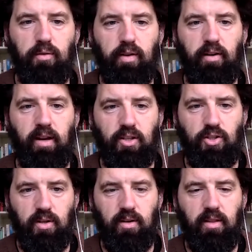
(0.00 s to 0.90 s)

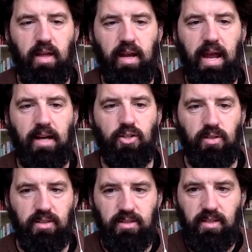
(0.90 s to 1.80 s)
variation that
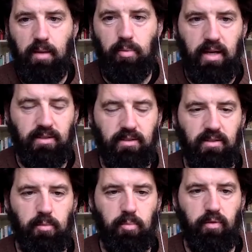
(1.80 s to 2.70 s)
actually
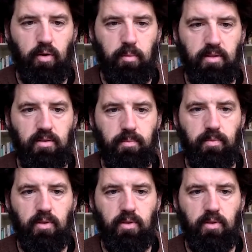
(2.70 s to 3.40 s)
stabilizes the performance.